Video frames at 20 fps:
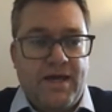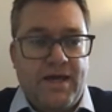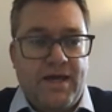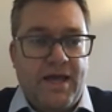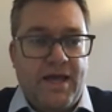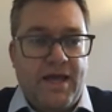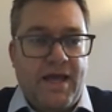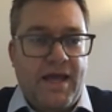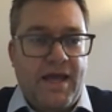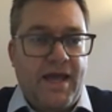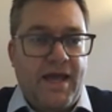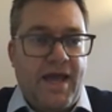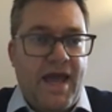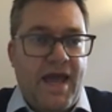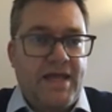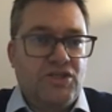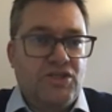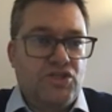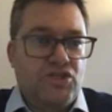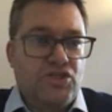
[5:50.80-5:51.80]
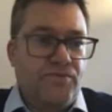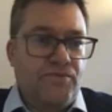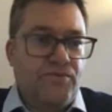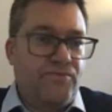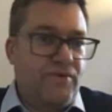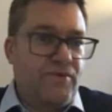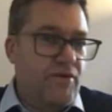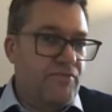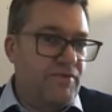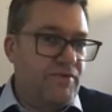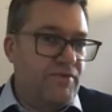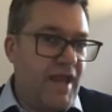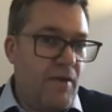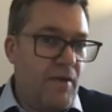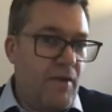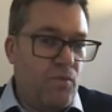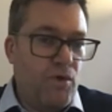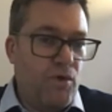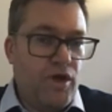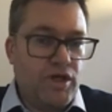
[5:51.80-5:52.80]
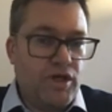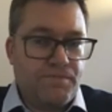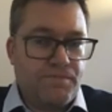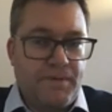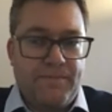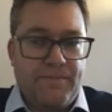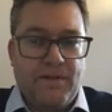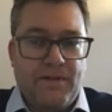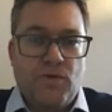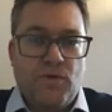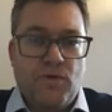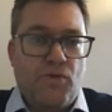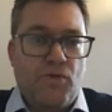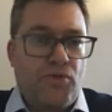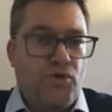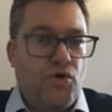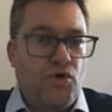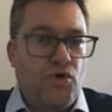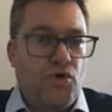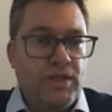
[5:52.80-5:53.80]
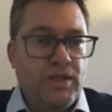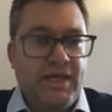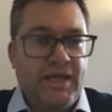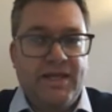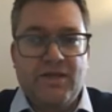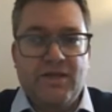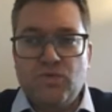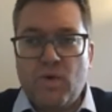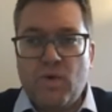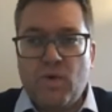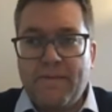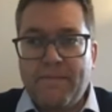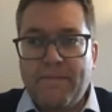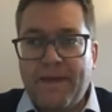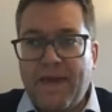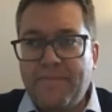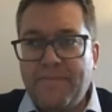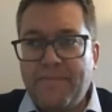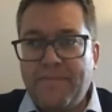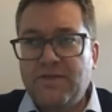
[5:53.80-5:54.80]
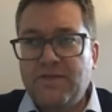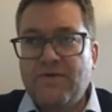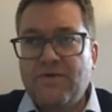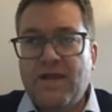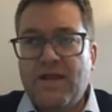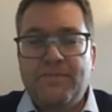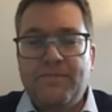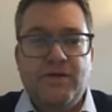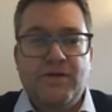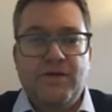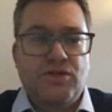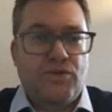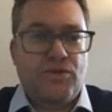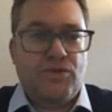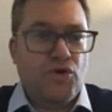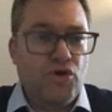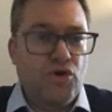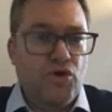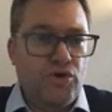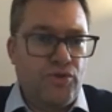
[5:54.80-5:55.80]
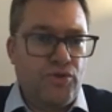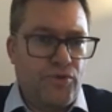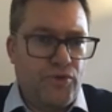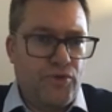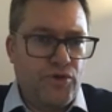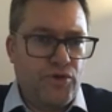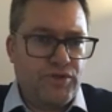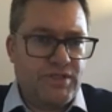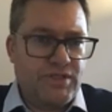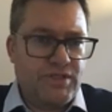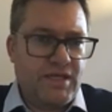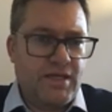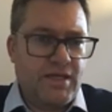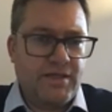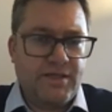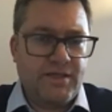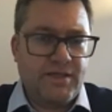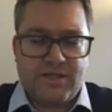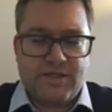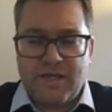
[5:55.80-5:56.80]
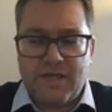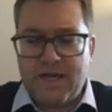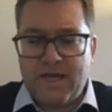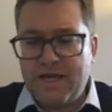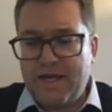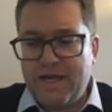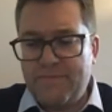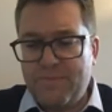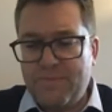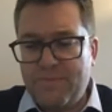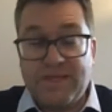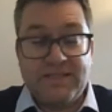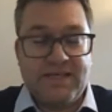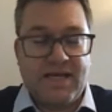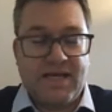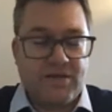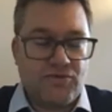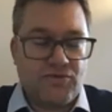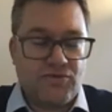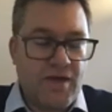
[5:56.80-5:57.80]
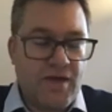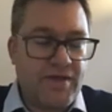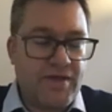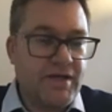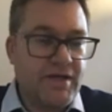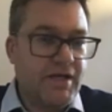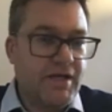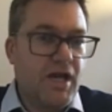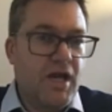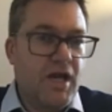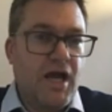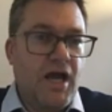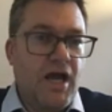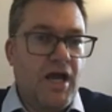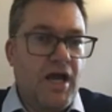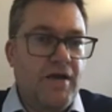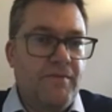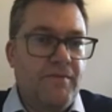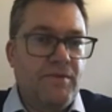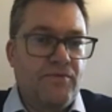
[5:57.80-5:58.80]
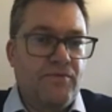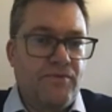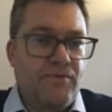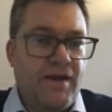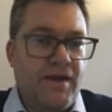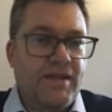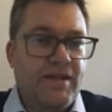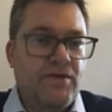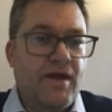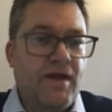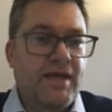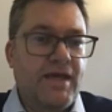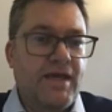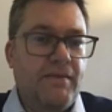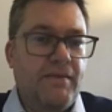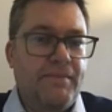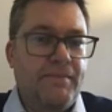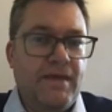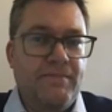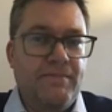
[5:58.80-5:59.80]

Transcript: heads of networks, people who are thought leaders, white paper developers, thought tanks, think tanks rather, finding the right kind of people